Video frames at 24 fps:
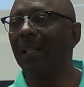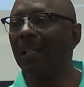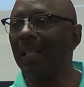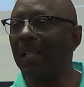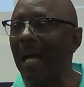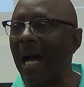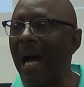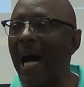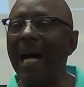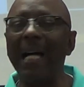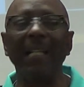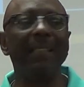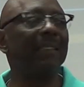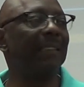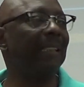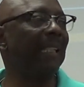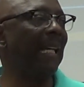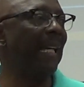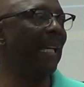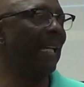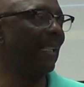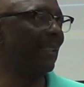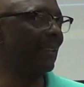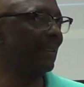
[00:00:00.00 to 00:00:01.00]
God
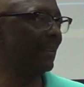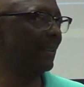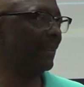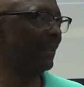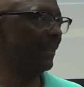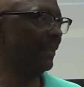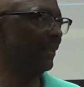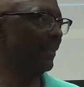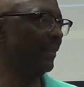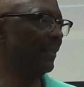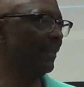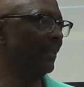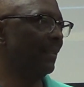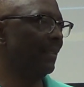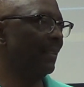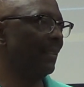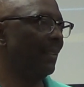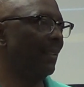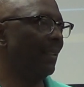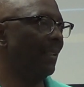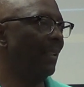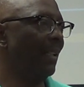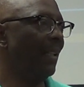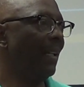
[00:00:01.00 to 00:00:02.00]
tests.
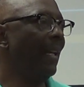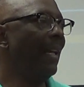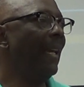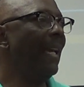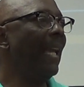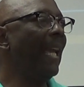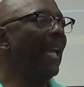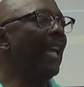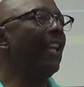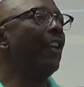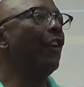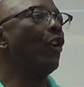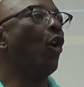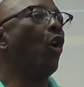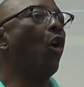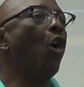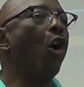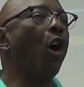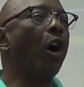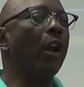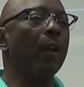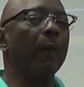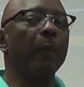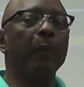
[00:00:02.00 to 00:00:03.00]
And in
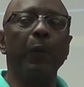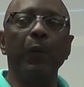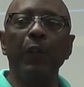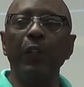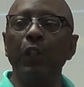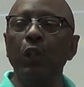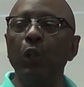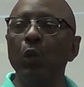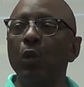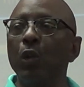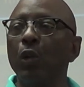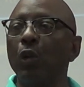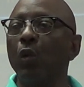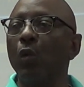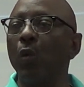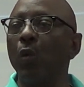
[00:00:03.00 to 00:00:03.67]
order for you to